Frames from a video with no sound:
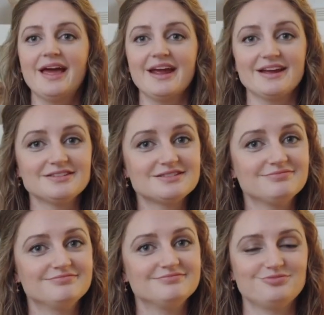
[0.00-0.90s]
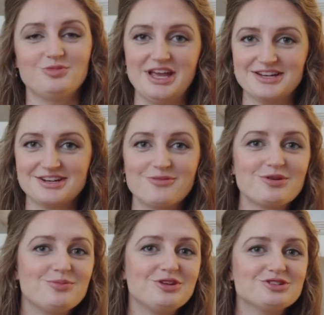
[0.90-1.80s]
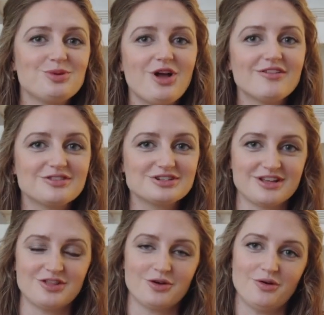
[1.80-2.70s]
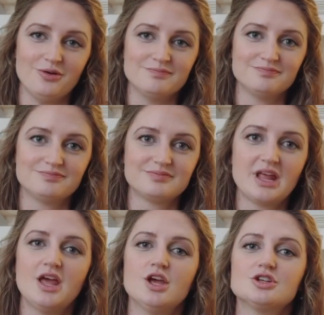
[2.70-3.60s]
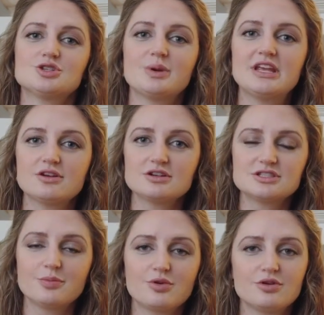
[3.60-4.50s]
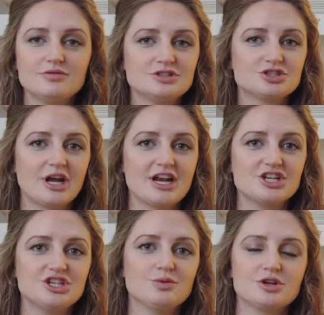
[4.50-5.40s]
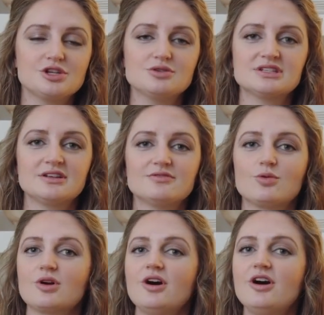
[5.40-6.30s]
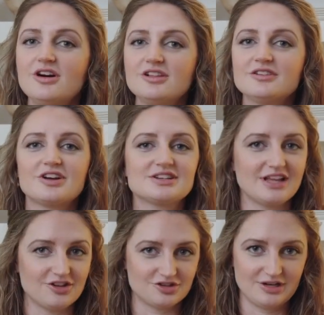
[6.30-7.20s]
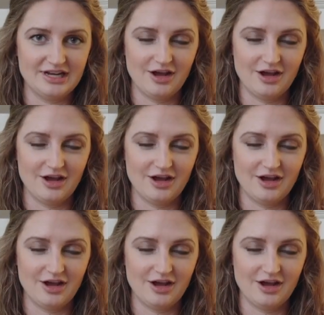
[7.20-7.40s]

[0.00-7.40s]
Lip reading: And we ended up with multiple offers on their home. So here's the proven strategy we're using for all of our sellers right